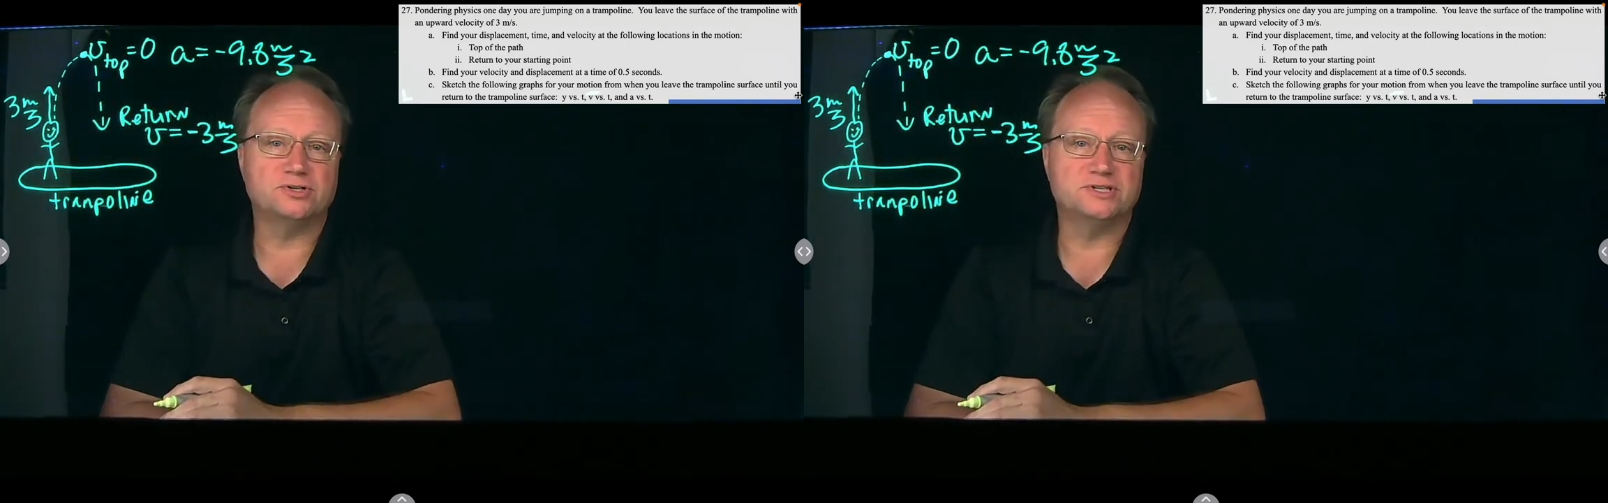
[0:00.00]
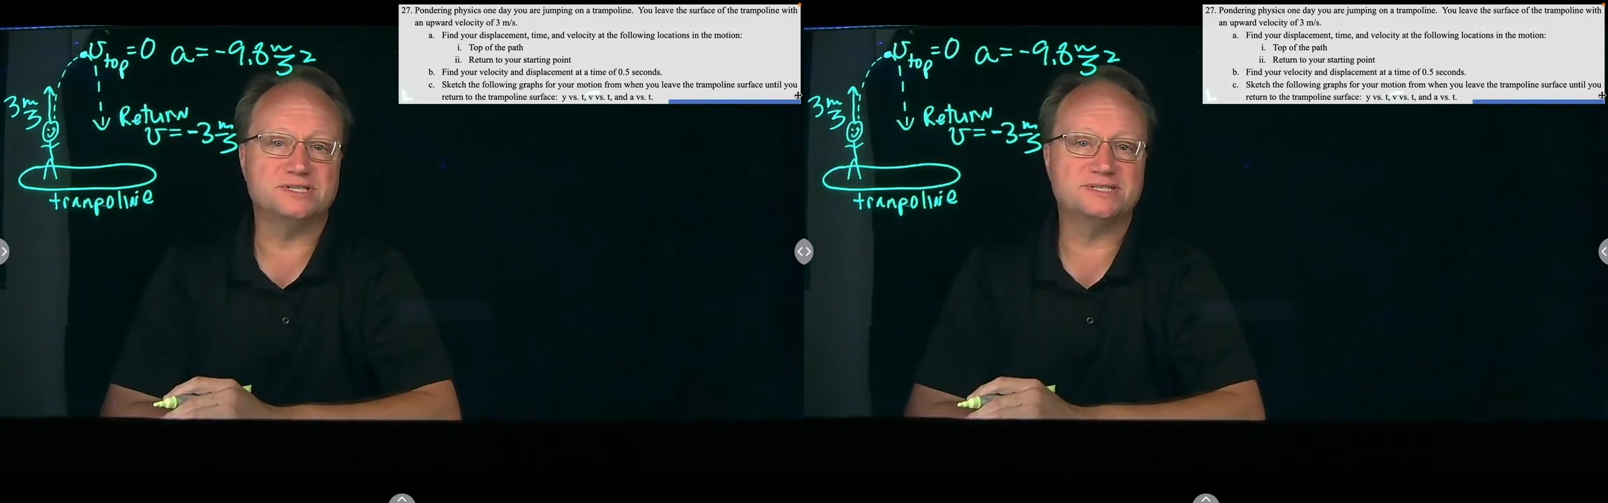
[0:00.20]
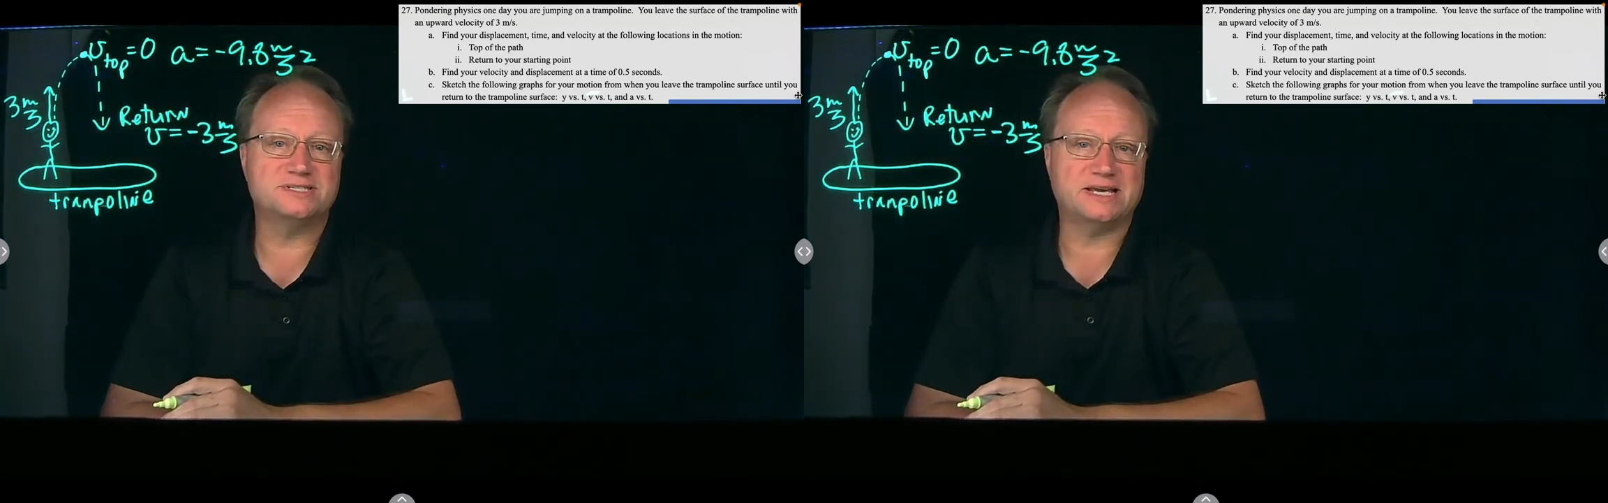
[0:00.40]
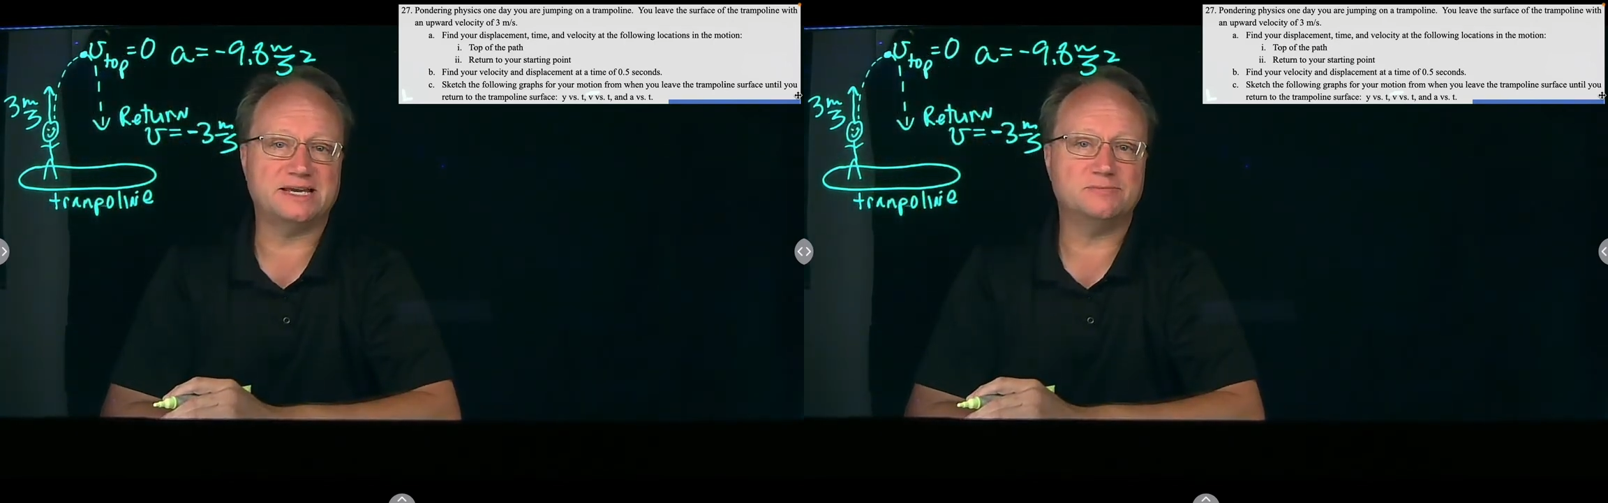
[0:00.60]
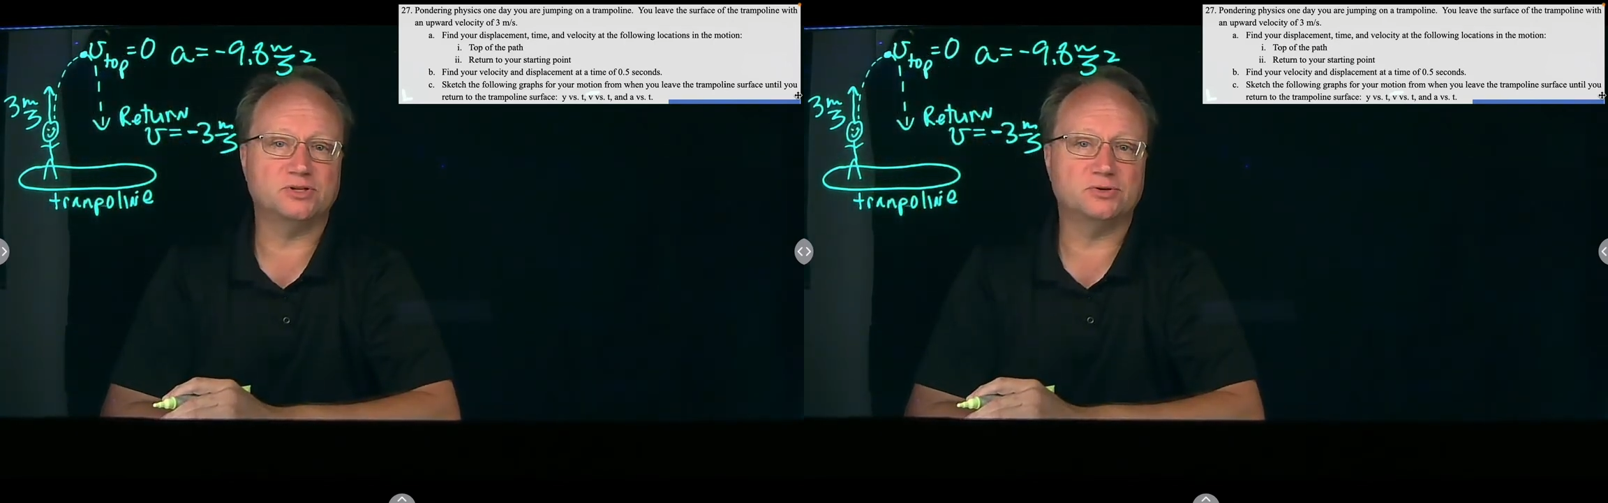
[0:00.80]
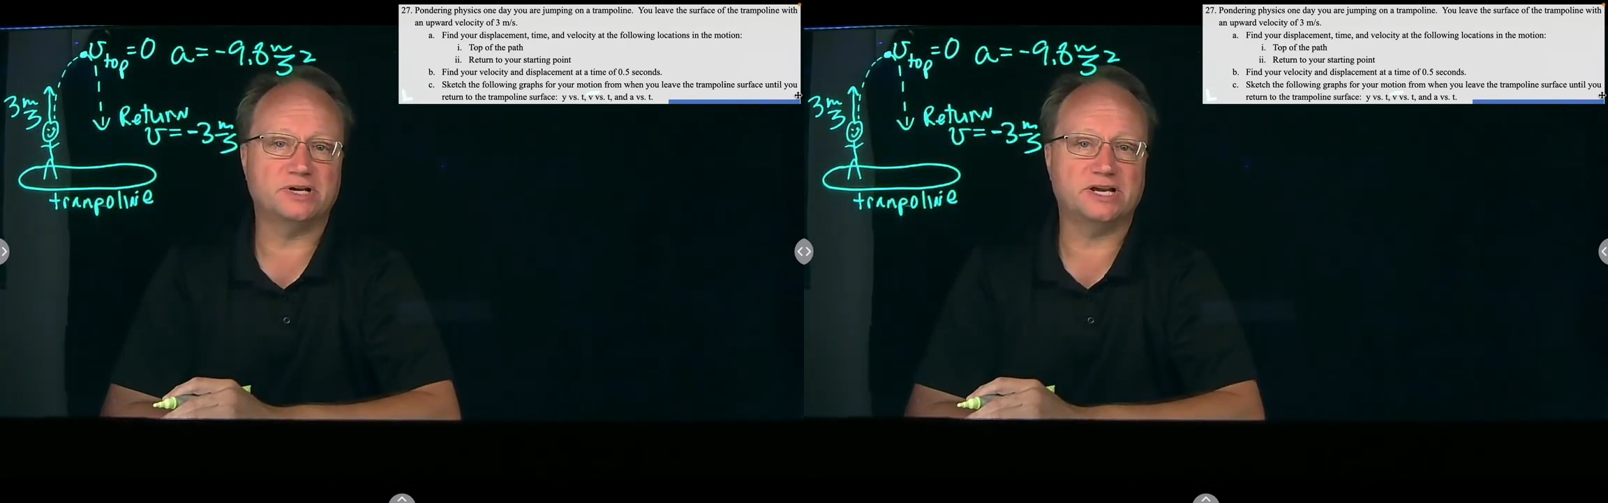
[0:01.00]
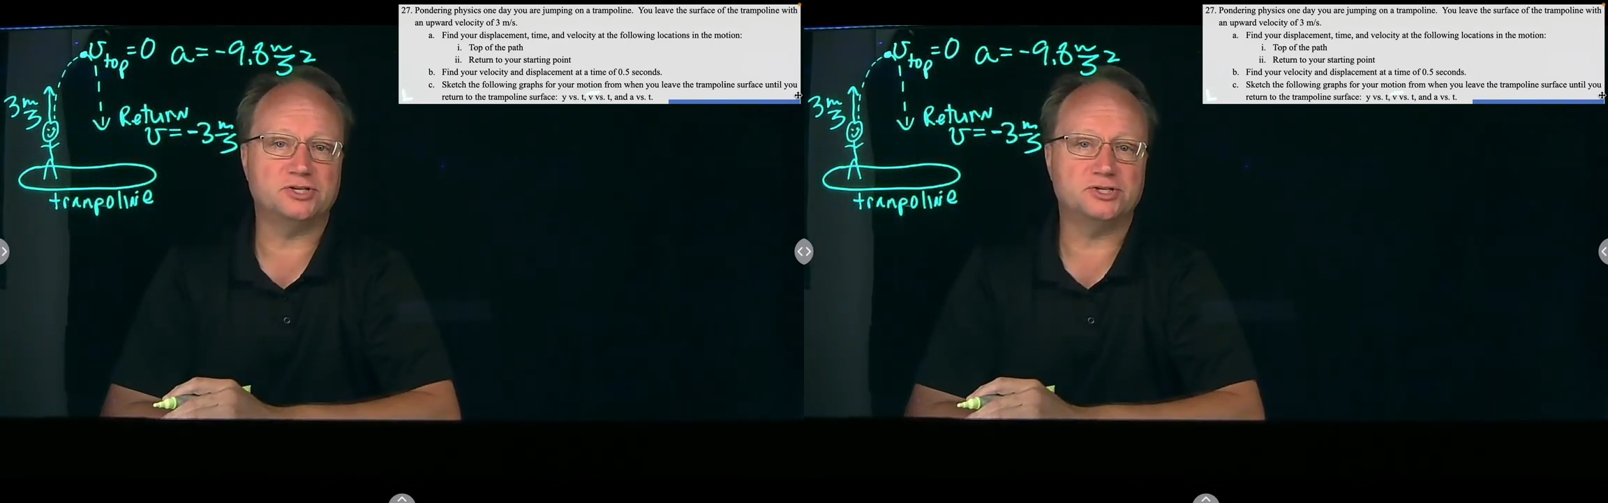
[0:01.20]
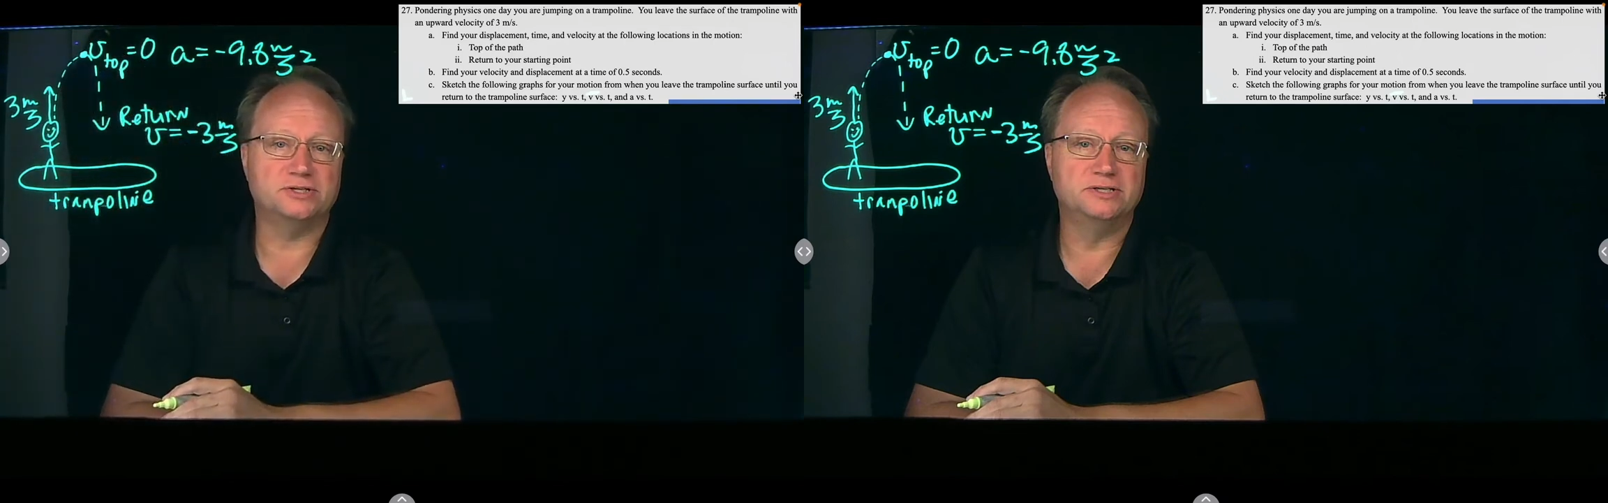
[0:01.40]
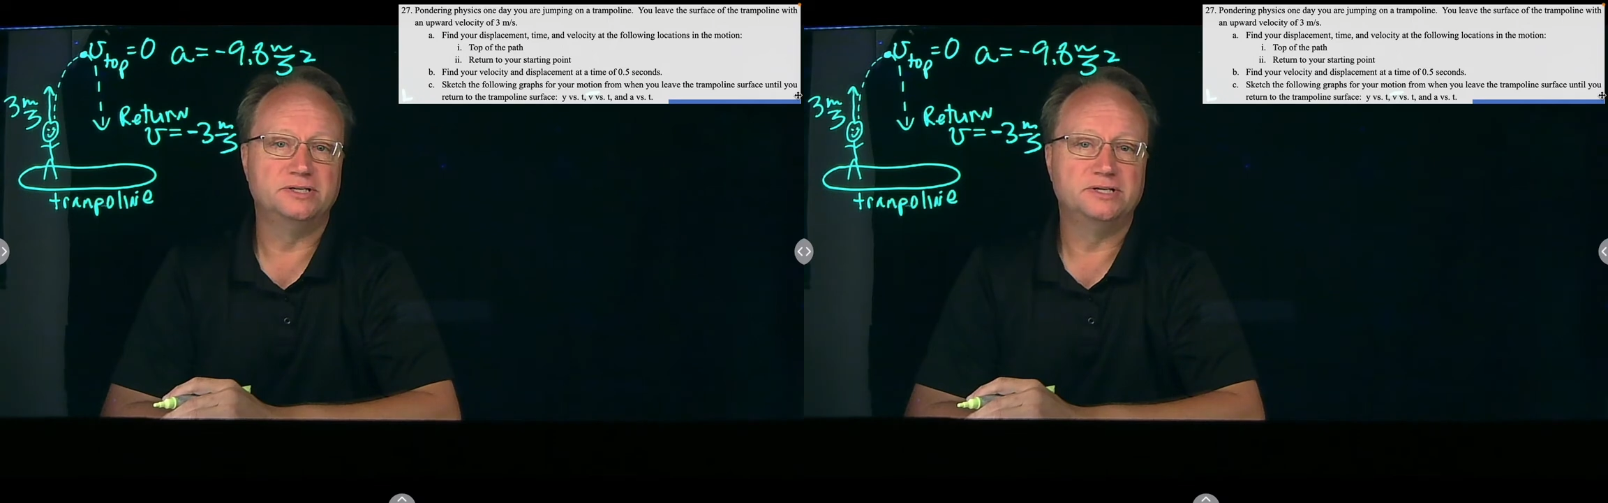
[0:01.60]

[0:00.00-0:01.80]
the same location,